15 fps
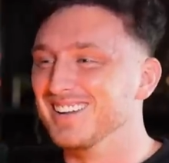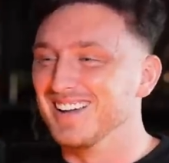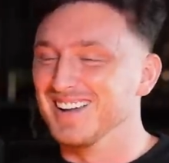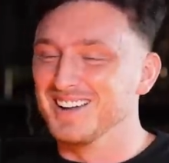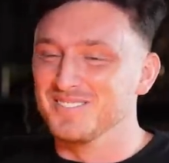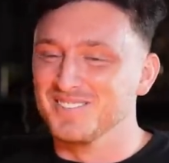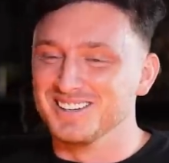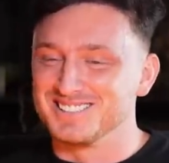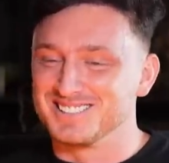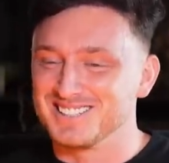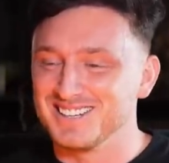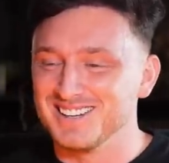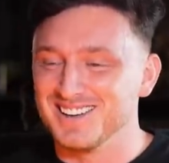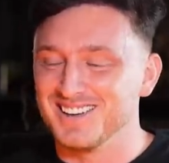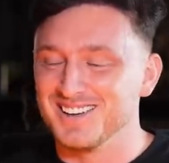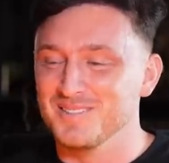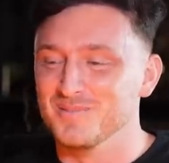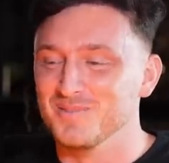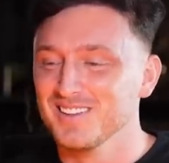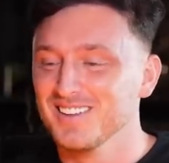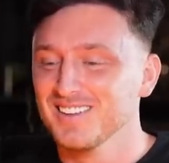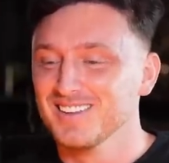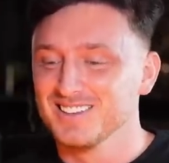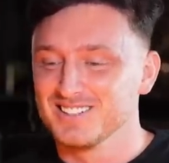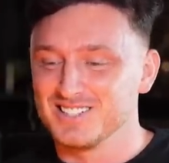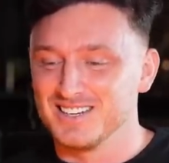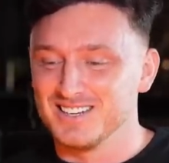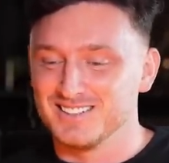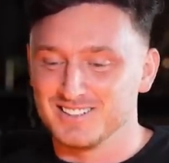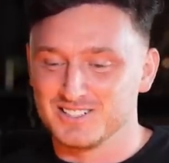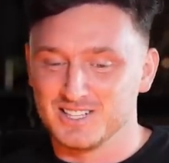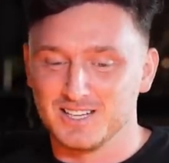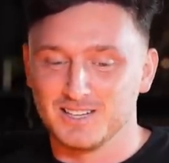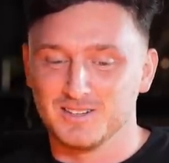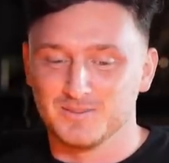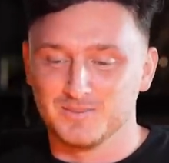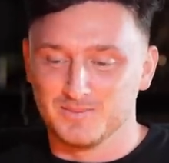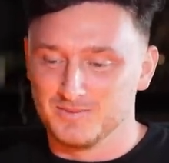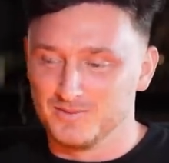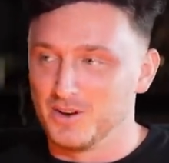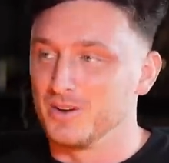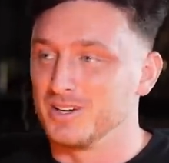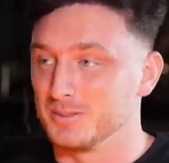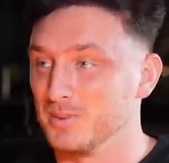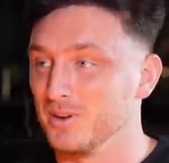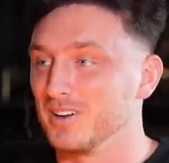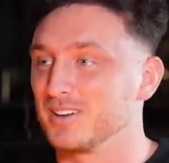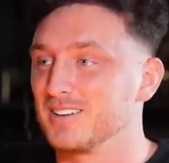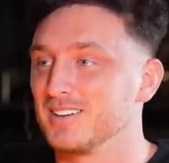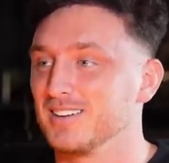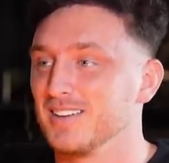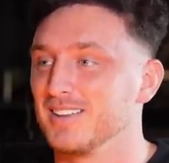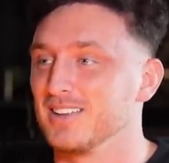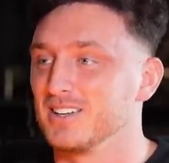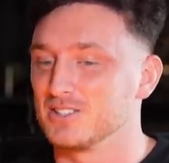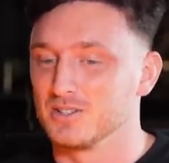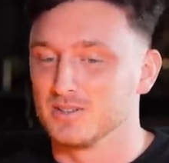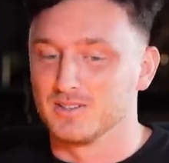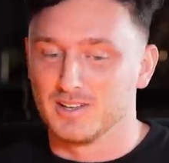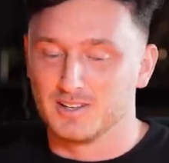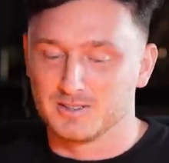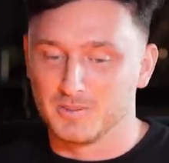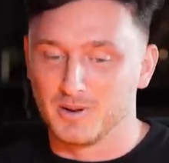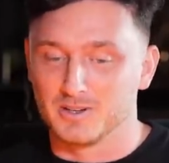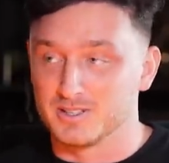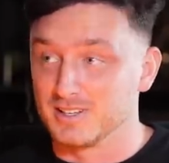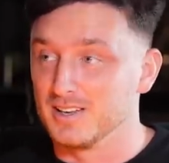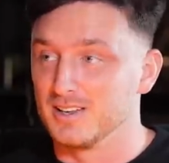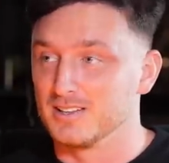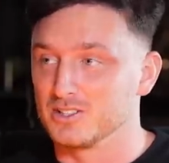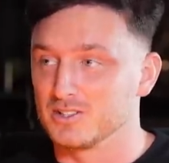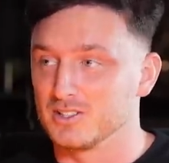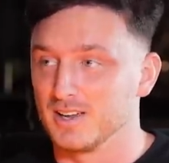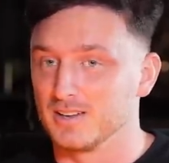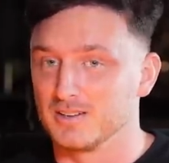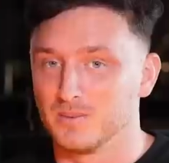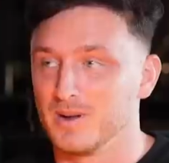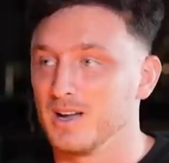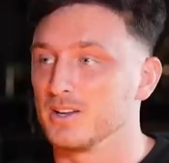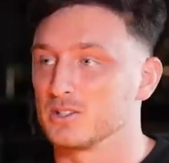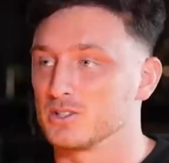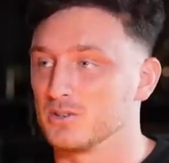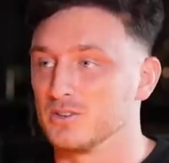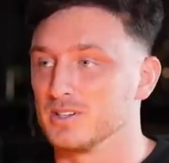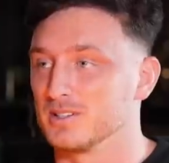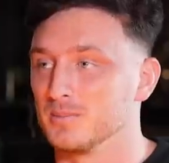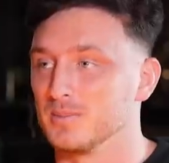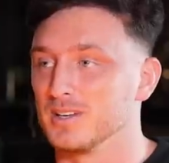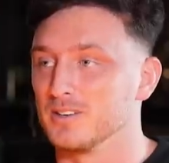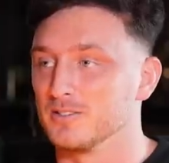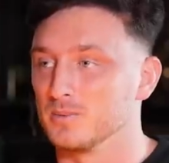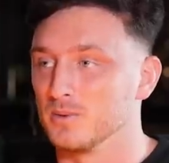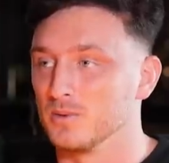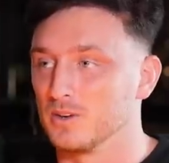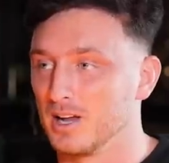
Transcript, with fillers: Um, she, um, she, she wrote his book, yeah. and then she, I spoke to her, and she's like, "Wow, your story is unbelievable.